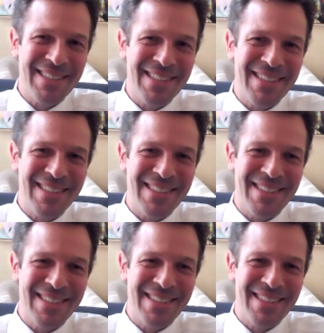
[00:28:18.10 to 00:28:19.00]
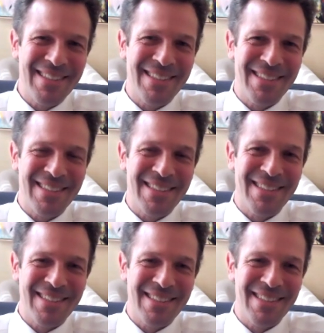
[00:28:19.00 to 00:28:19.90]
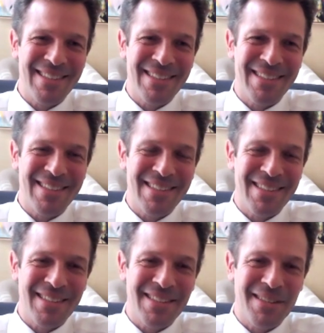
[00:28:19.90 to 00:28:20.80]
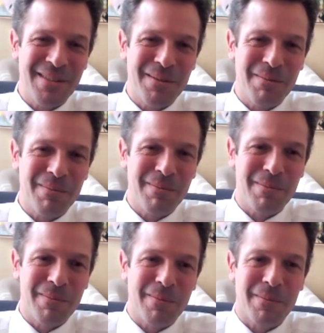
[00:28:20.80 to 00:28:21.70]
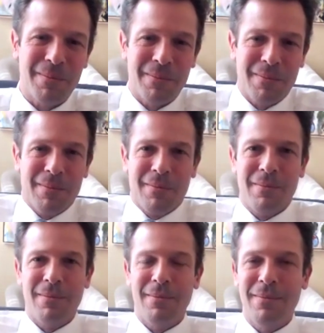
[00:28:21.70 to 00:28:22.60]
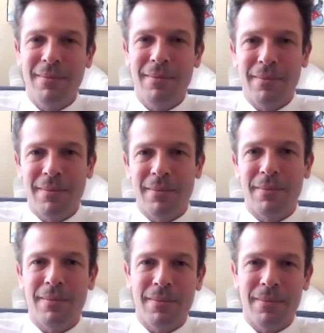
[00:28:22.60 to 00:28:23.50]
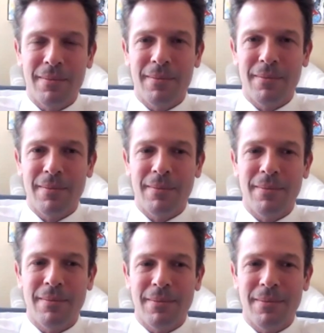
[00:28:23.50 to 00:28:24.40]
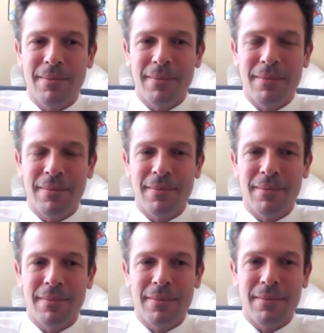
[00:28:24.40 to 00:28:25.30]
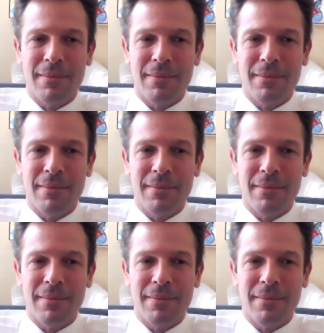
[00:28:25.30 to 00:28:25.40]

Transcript: (not speaking)